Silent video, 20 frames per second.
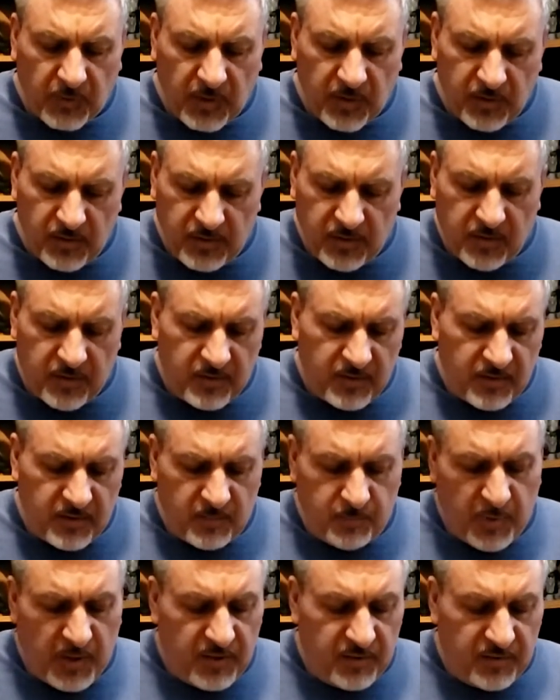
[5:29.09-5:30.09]
See, this is
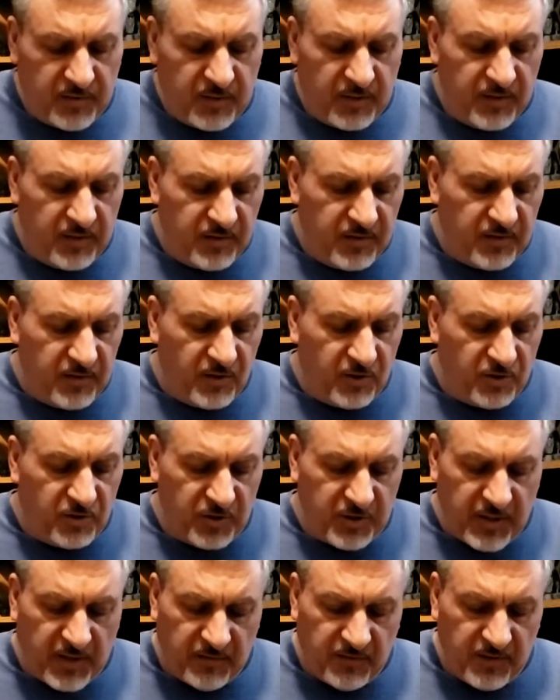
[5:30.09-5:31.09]
Ultra
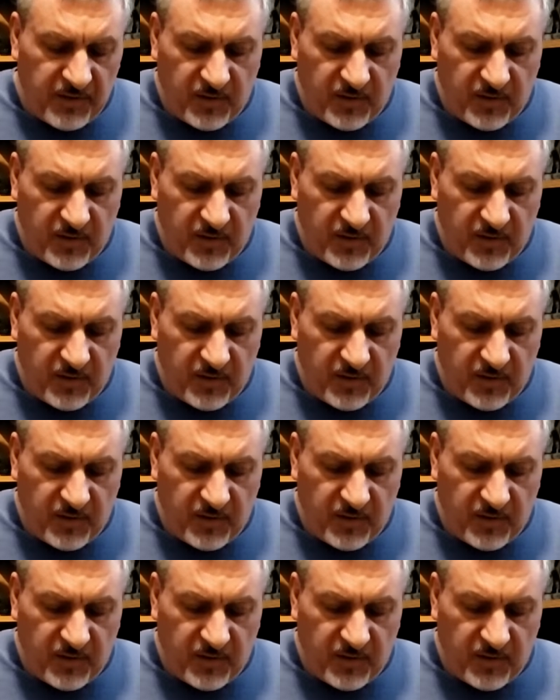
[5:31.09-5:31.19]
7,